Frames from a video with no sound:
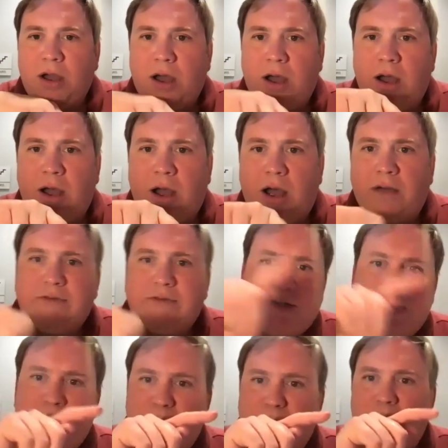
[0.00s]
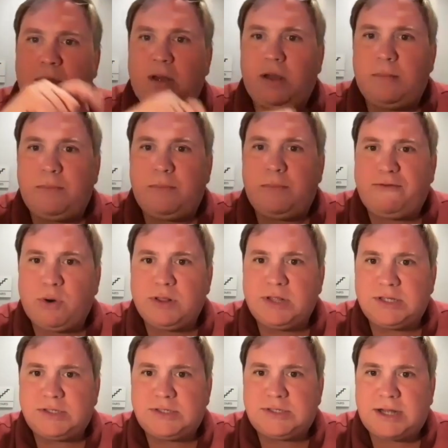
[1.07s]
Obviously, before
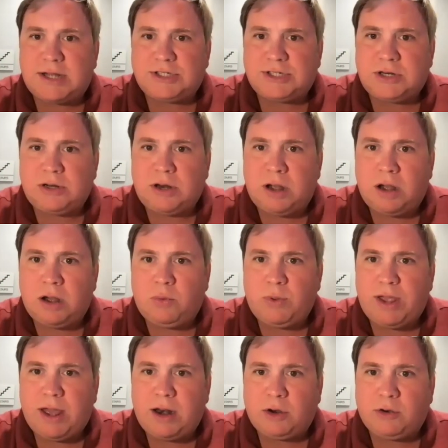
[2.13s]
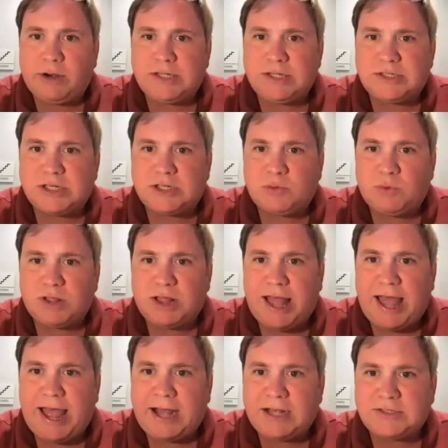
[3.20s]
this session, we had a great session with
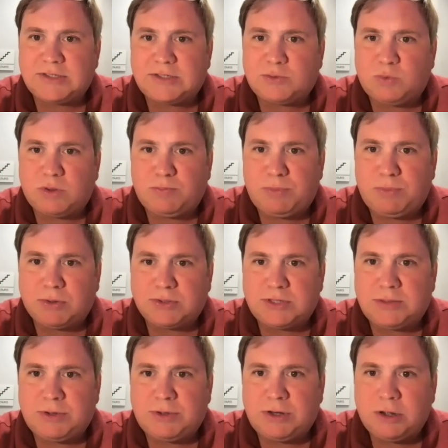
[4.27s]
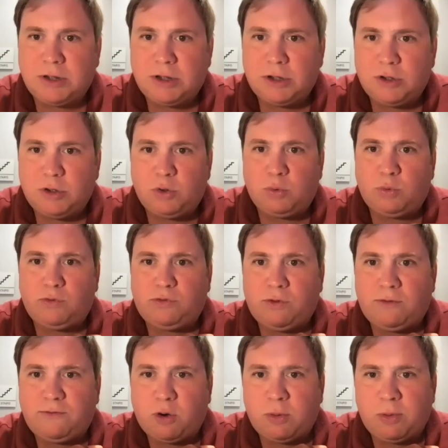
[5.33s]
Lasts with Bill Tibbett, who was
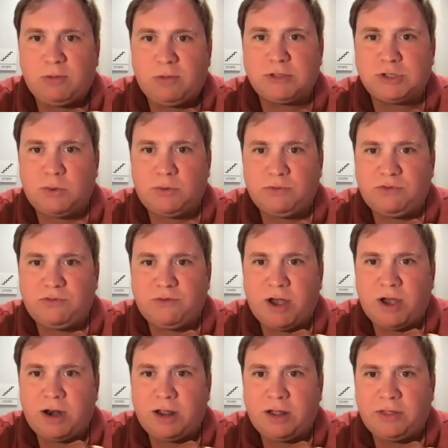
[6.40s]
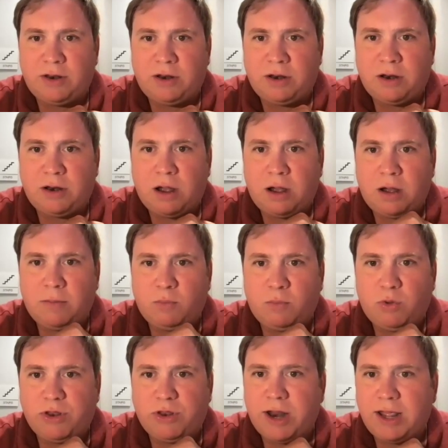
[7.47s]
formerly with Jones and Vining, and then
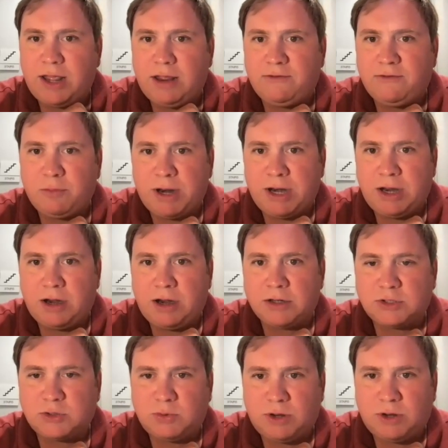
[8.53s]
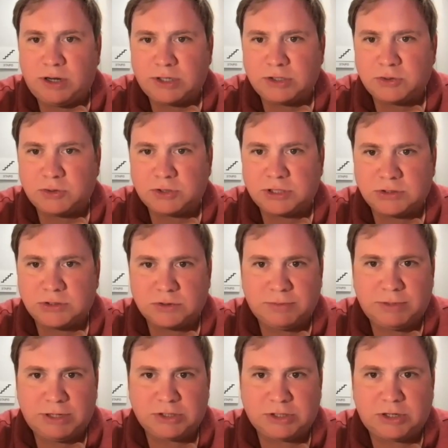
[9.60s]
with Nike for many years doing their digital
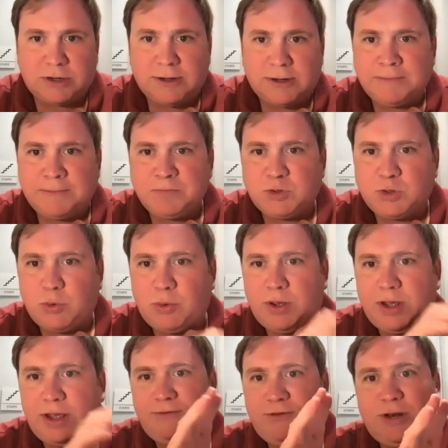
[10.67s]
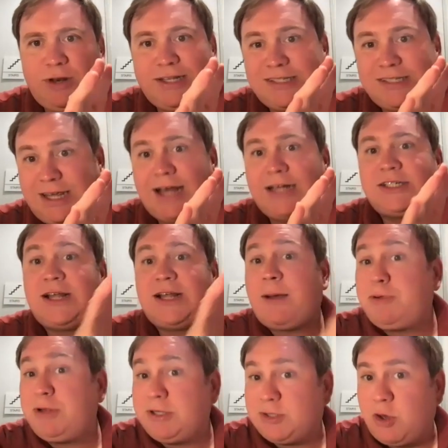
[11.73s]
transformation. So if you didn't catch that,
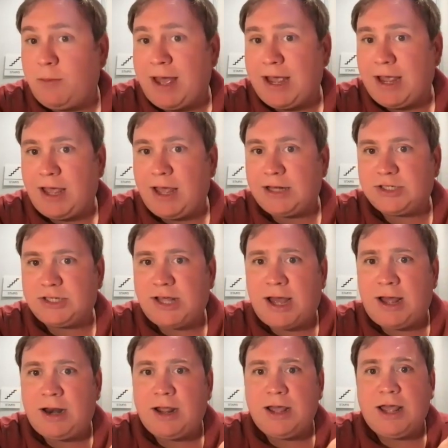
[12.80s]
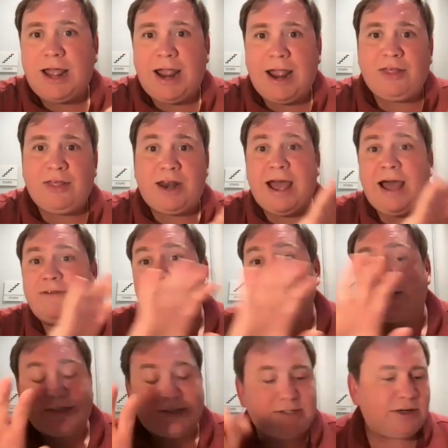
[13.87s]
please go back and catch that. And then after
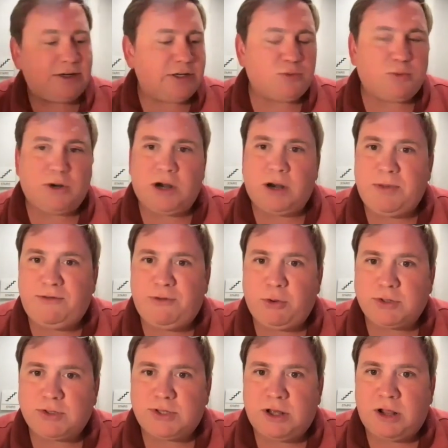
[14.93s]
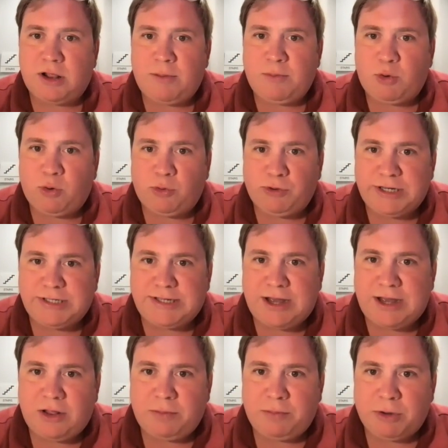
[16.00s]
this series, we're going to be focusing a lot more on
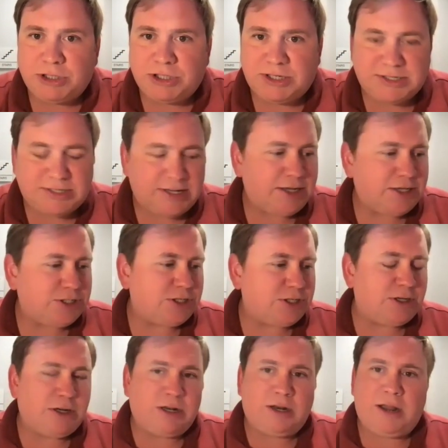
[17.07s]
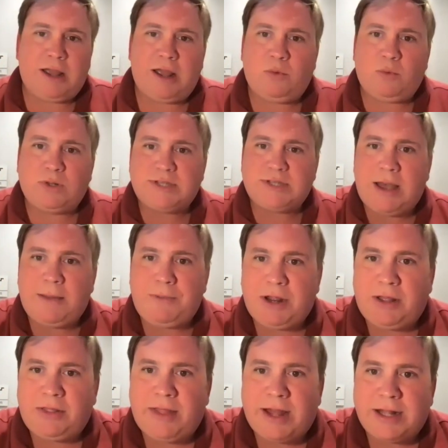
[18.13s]
retail and merchandisation and what's happening
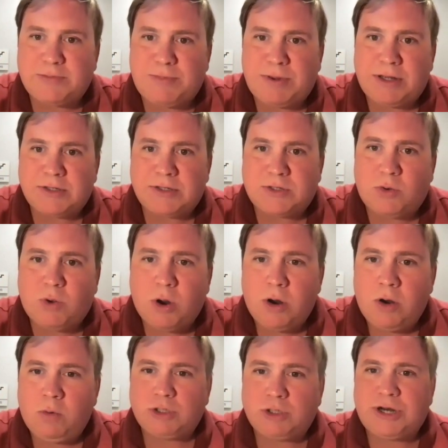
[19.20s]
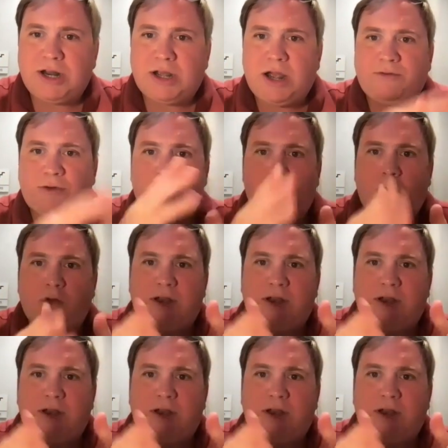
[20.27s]
in that space. So we're trying to cover all the